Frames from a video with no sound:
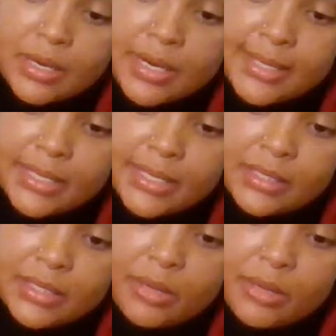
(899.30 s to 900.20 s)
As I
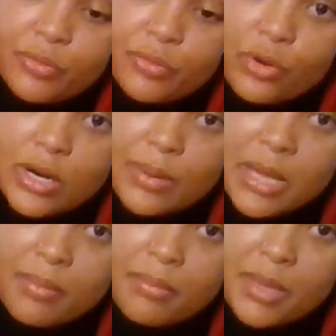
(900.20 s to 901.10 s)
stated before, I'm
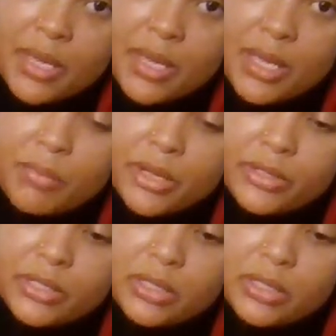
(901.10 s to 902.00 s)
not making a month's
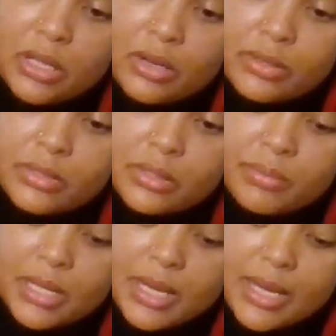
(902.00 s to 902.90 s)
long
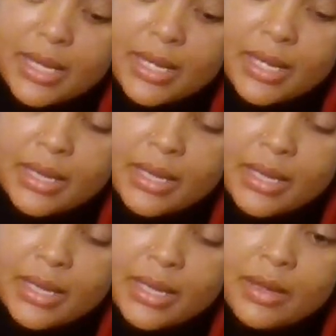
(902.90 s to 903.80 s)
supply
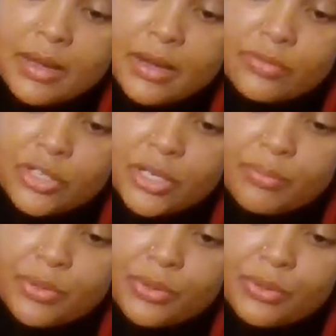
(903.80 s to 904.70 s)
of
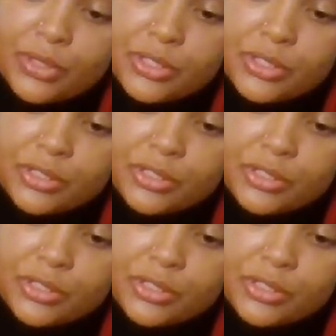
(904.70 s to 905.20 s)
shampoo. This is just going to